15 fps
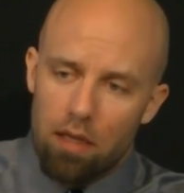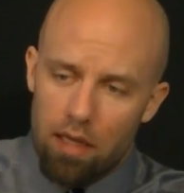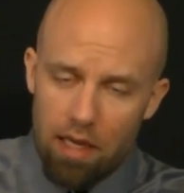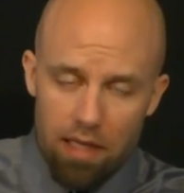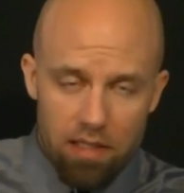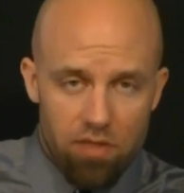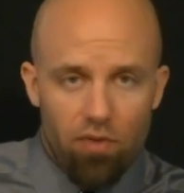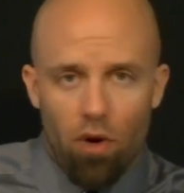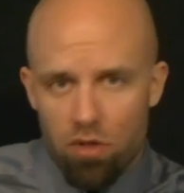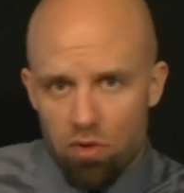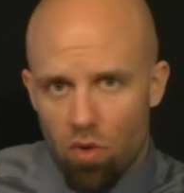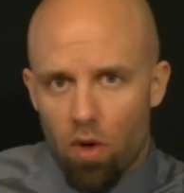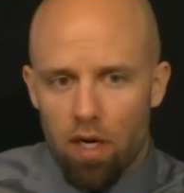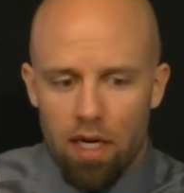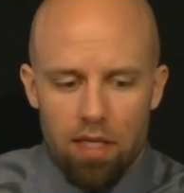as far as
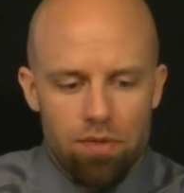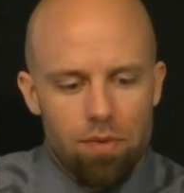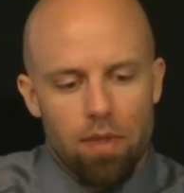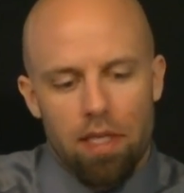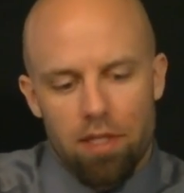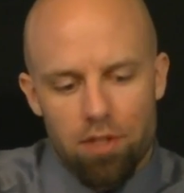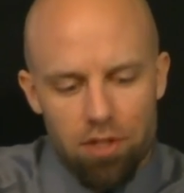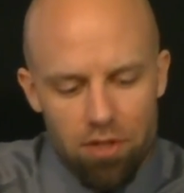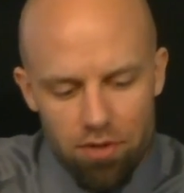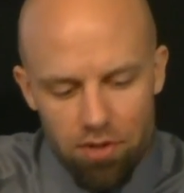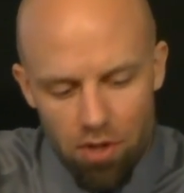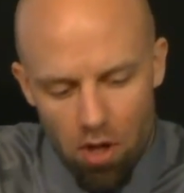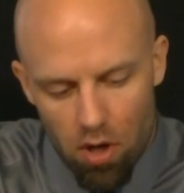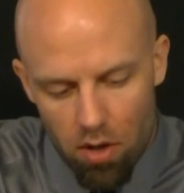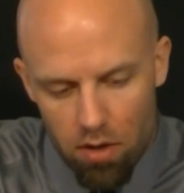organized religion, you
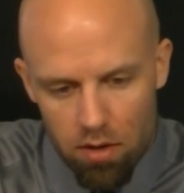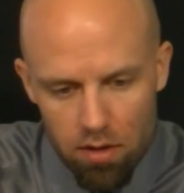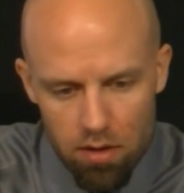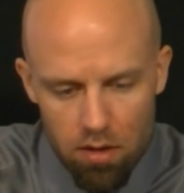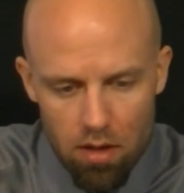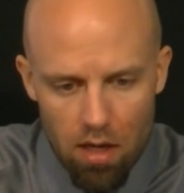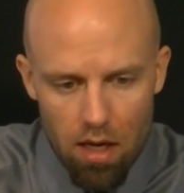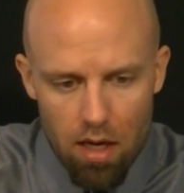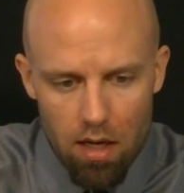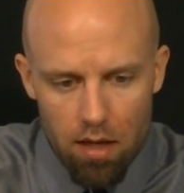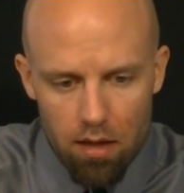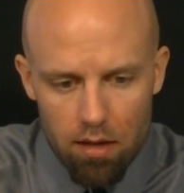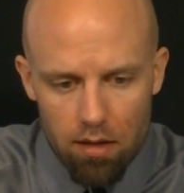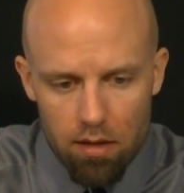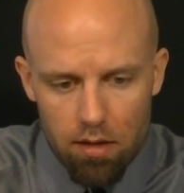saw
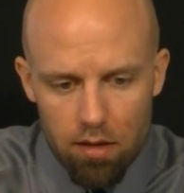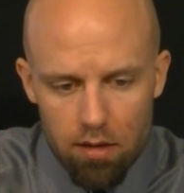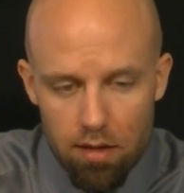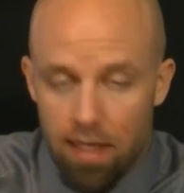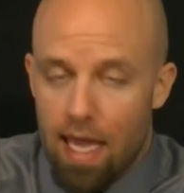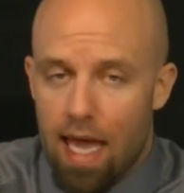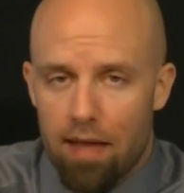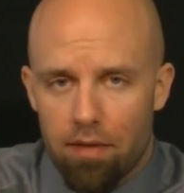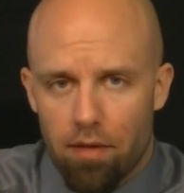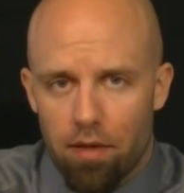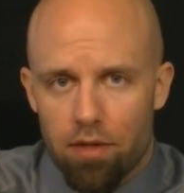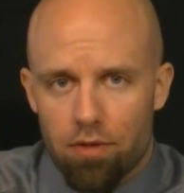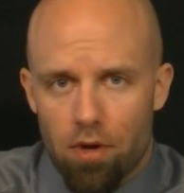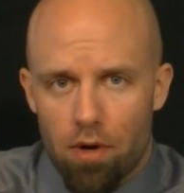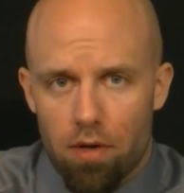the
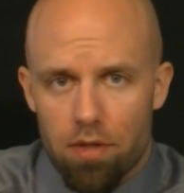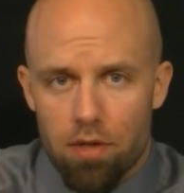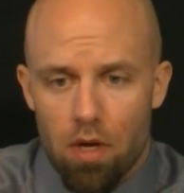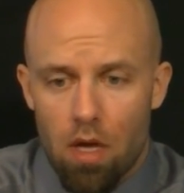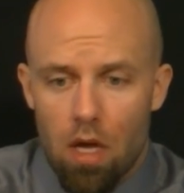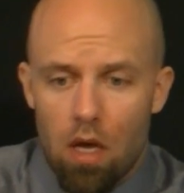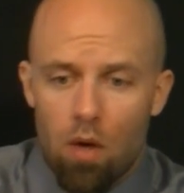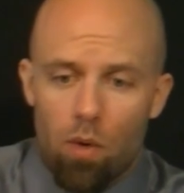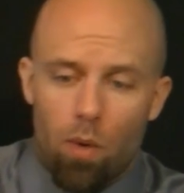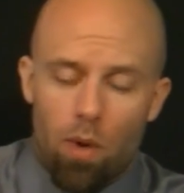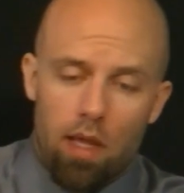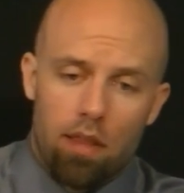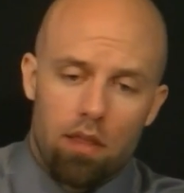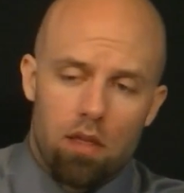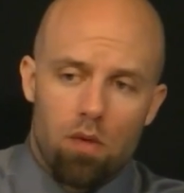Catholic Church,
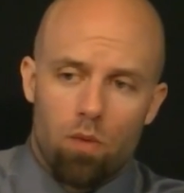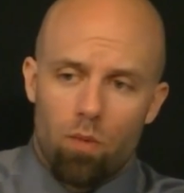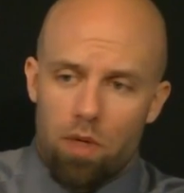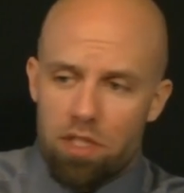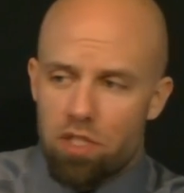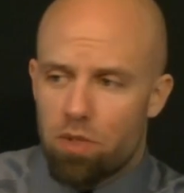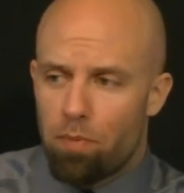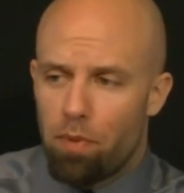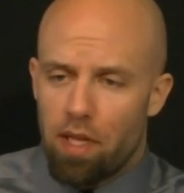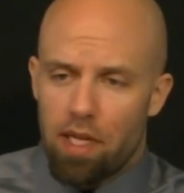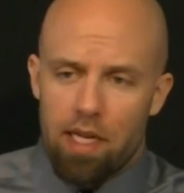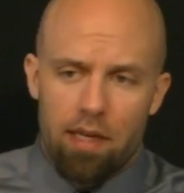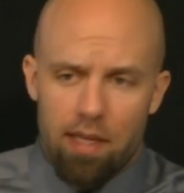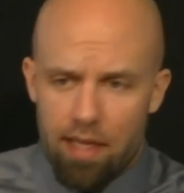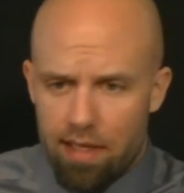which split
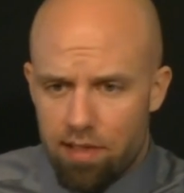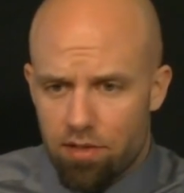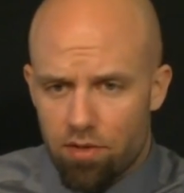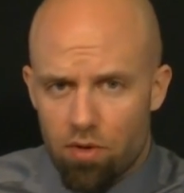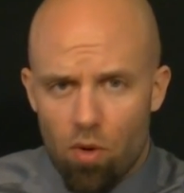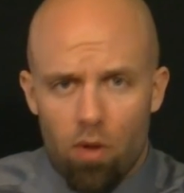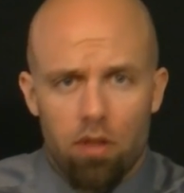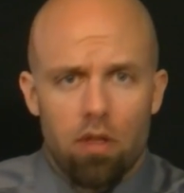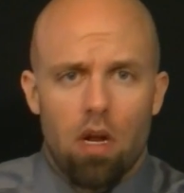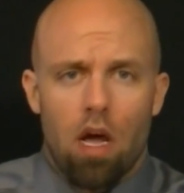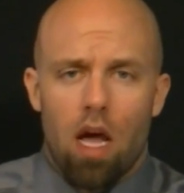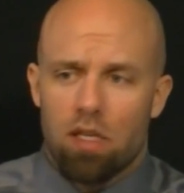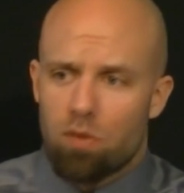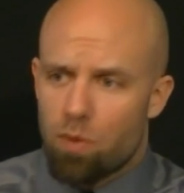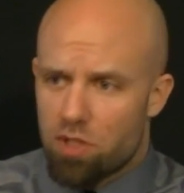into Eastern
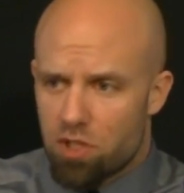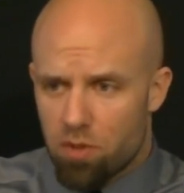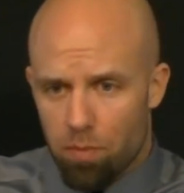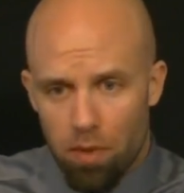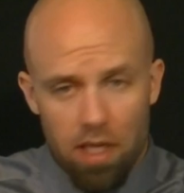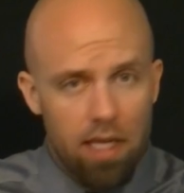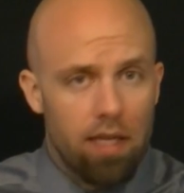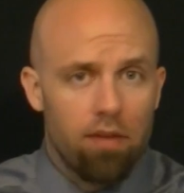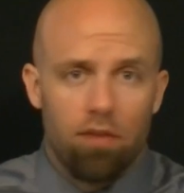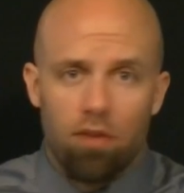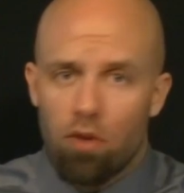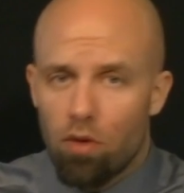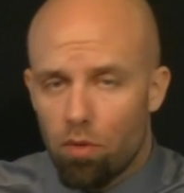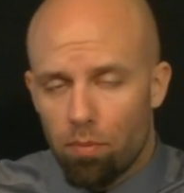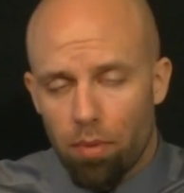Orthodox, which split
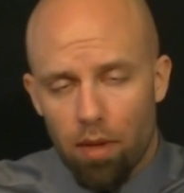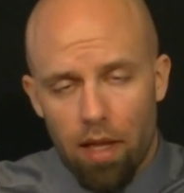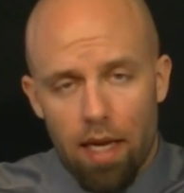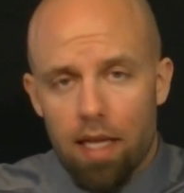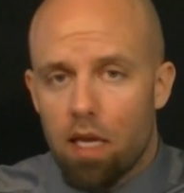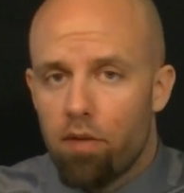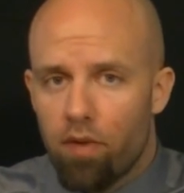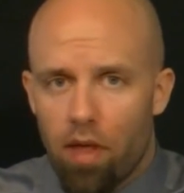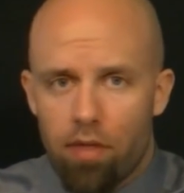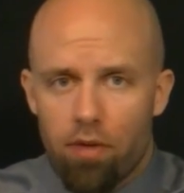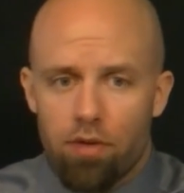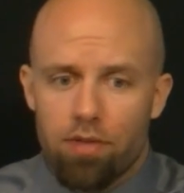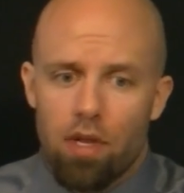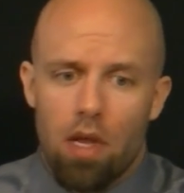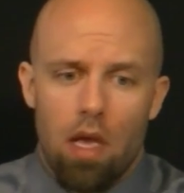into plenty of
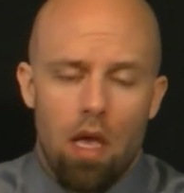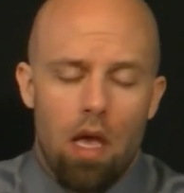others.